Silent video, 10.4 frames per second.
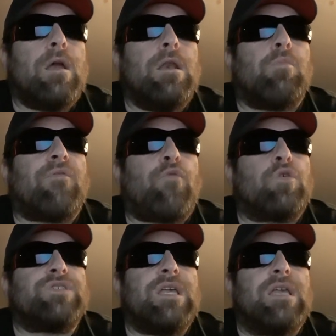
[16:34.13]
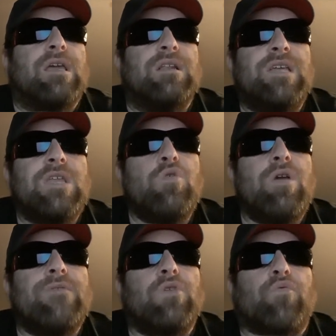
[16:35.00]
Number 14, continue
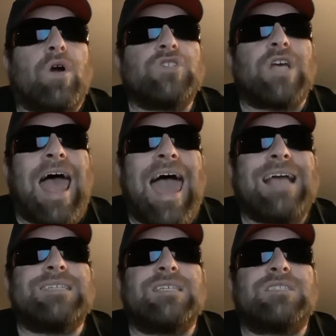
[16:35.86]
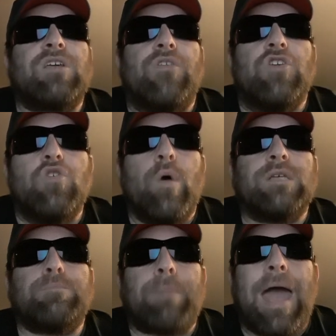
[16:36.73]
giving Russia access to the
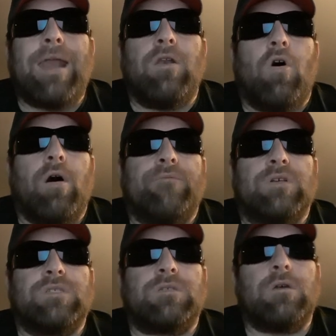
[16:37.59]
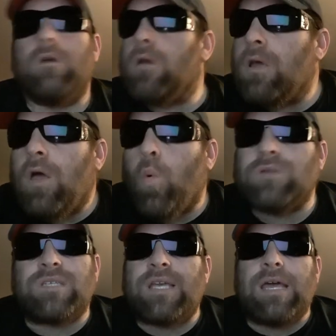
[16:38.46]
U.S. Patent Office.
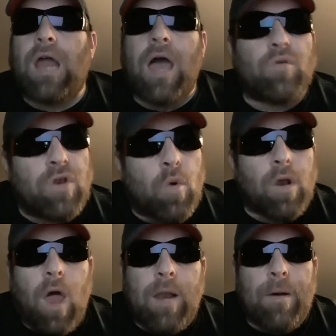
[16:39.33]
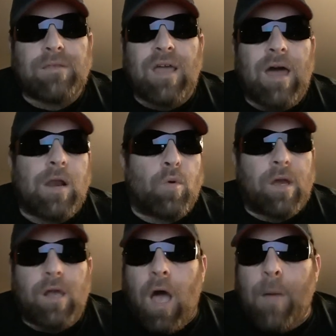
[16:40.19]
Once again, I don't know a lot about that. I don't
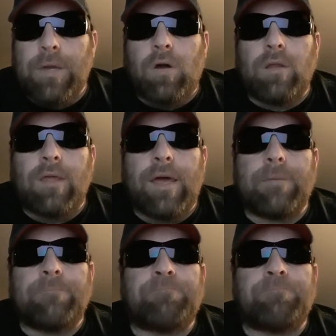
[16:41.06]
want to comment on that.